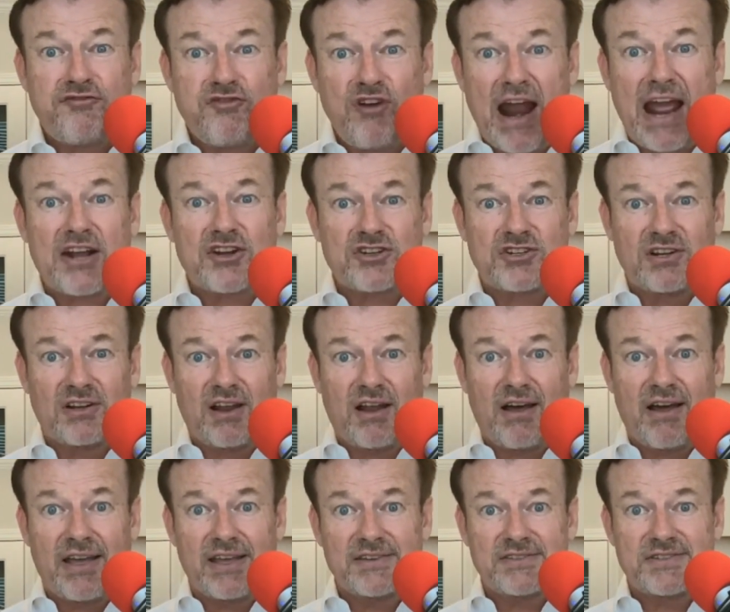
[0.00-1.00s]

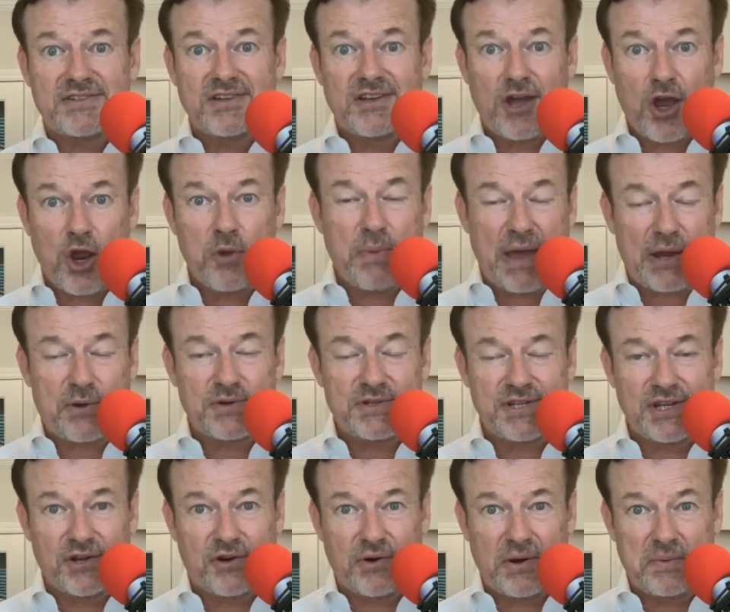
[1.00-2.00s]
fractionalized home
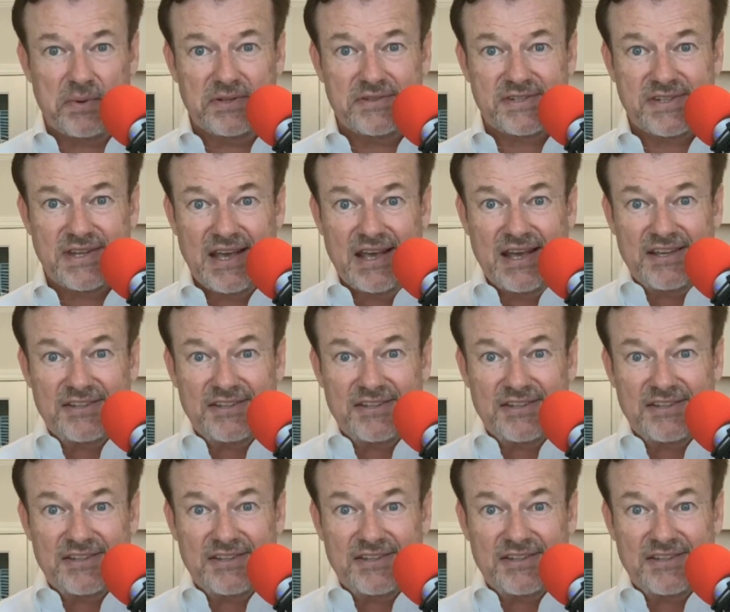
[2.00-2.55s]
equity agreements.